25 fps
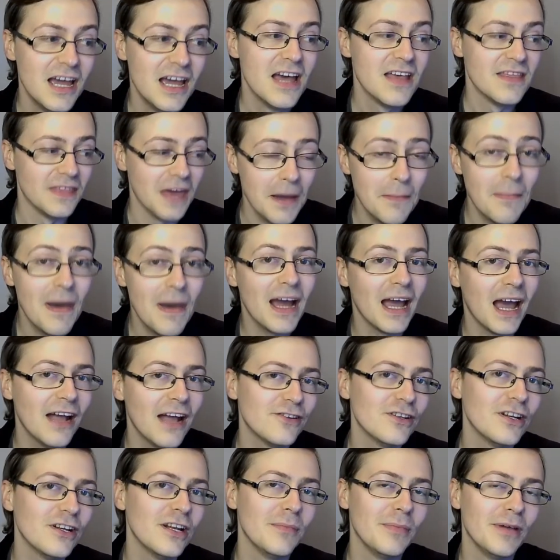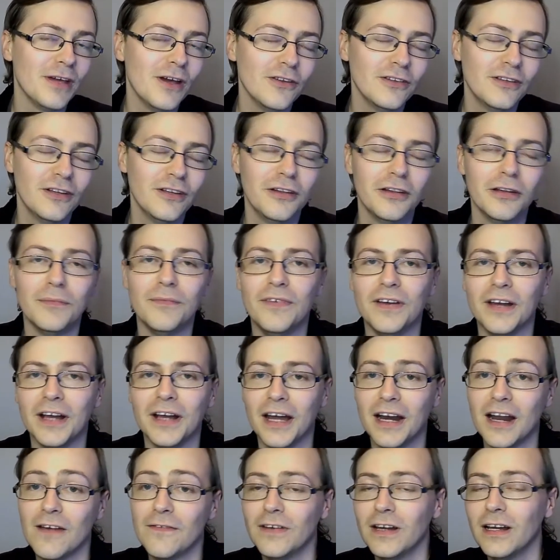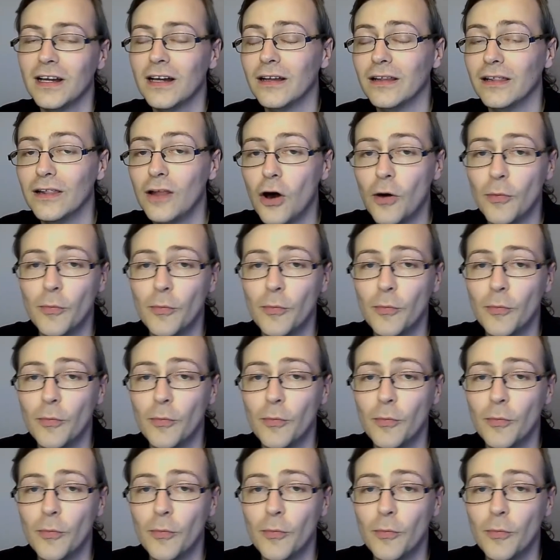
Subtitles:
they might actually be onto something, and I think a lot